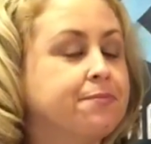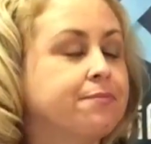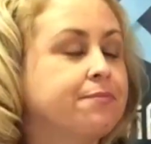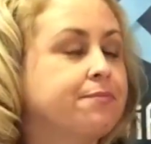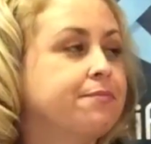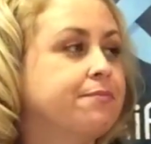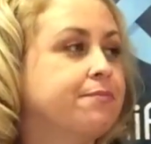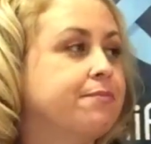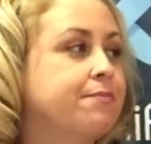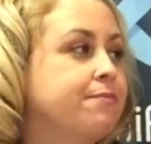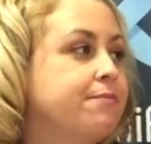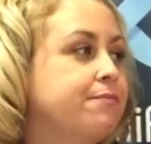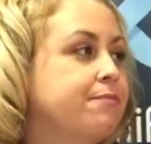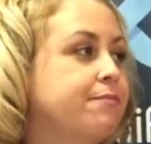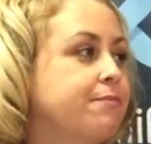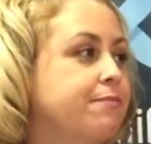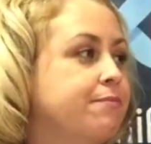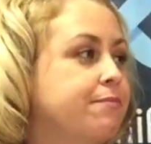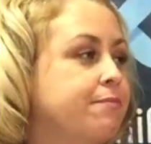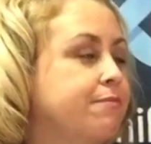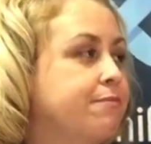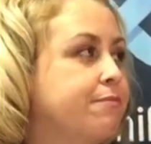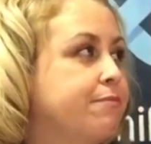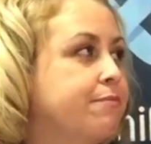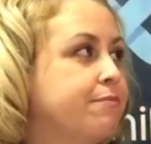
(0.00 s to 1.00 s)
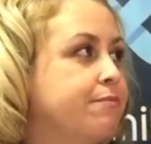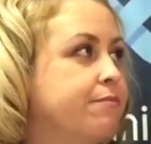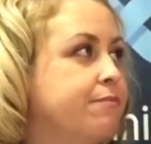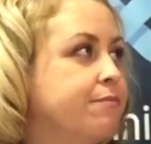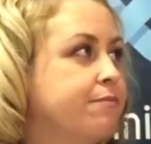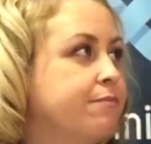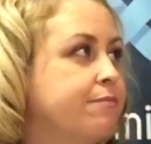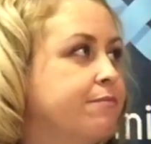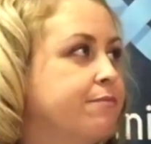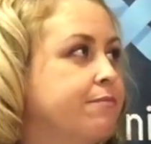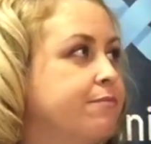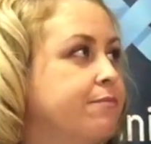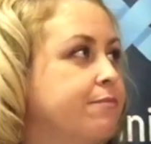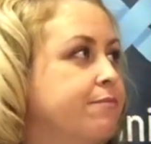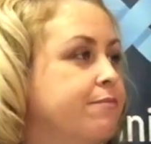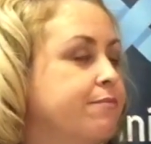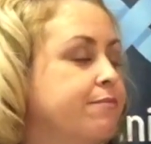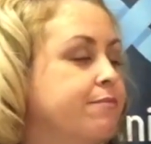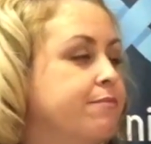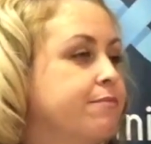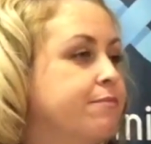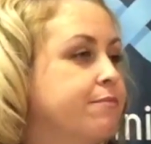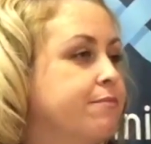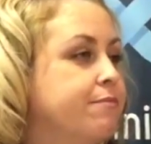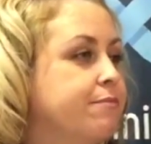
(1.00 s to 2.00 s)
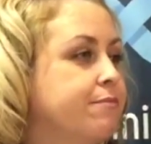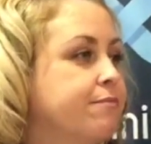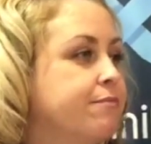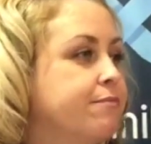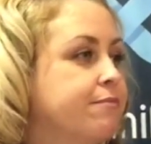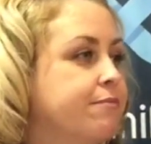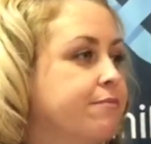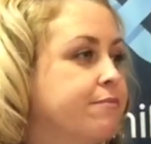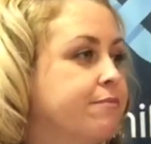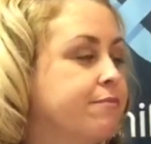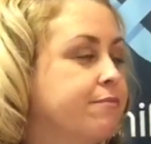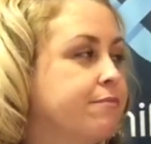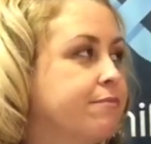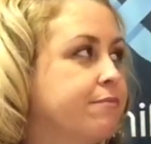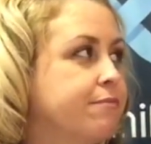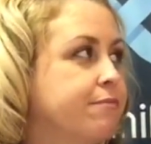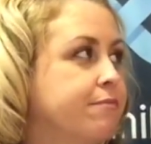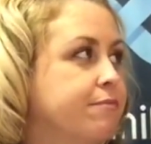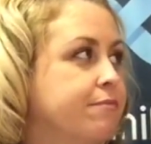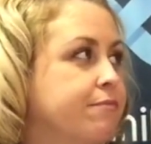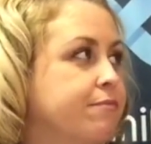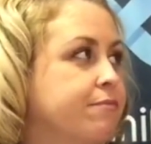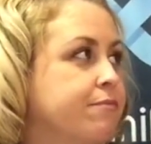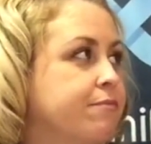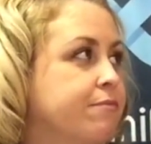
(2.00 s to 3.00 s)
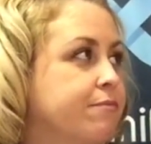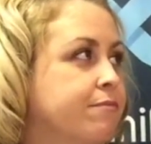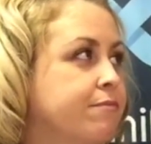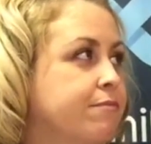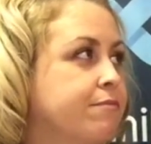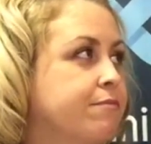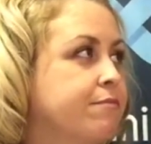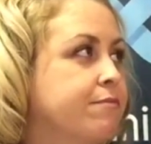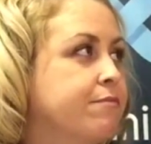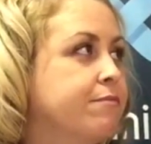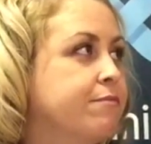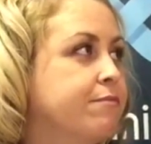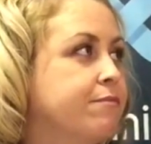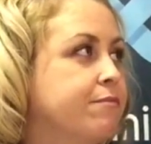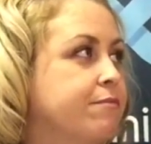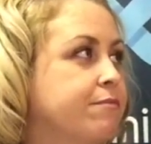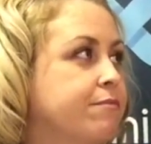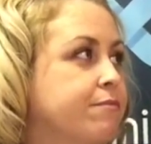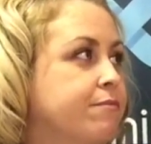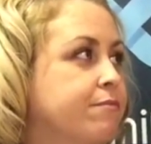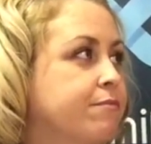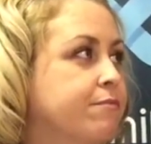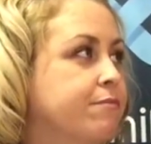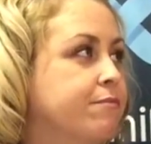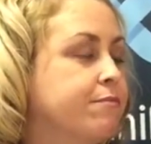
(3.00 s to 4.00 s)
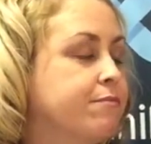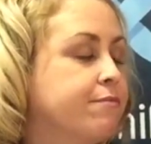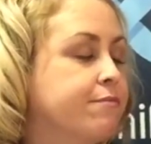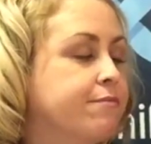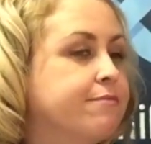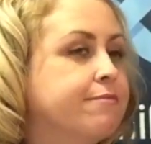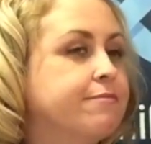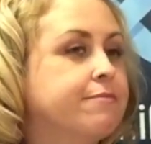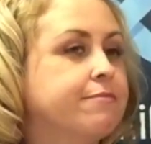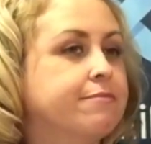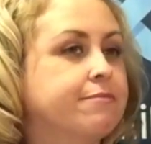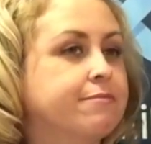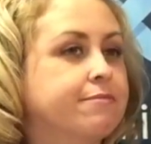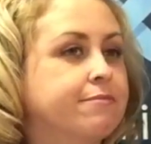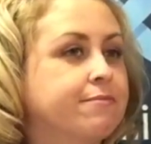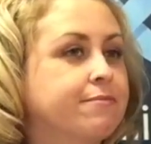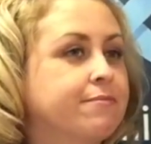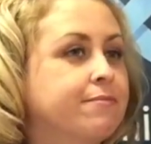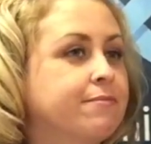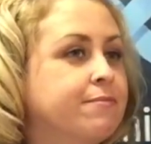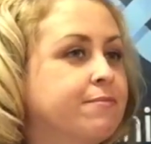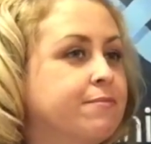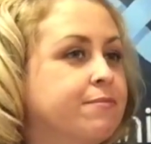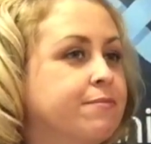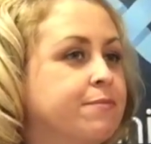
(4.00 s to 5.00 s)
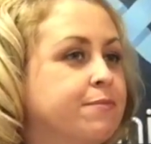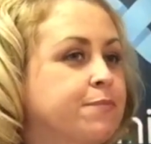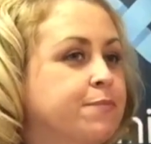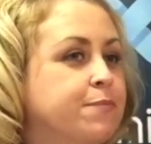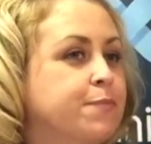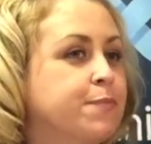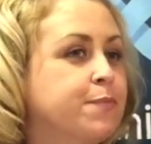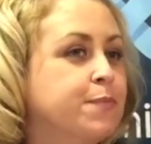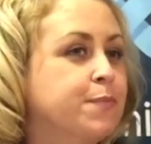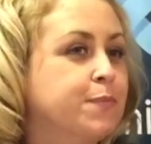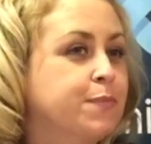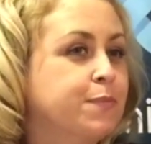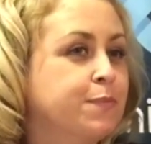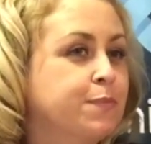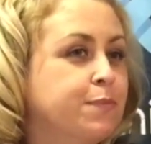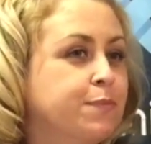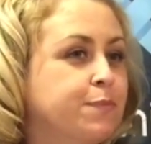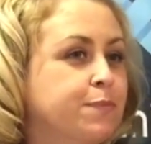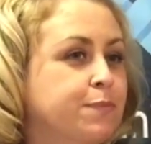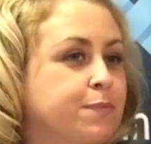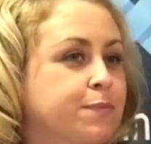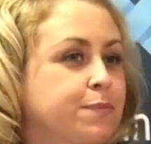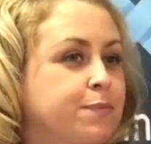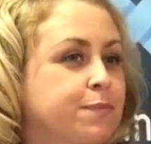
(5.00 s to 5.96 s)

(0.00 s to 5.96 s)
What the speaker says: The person shown says nothing.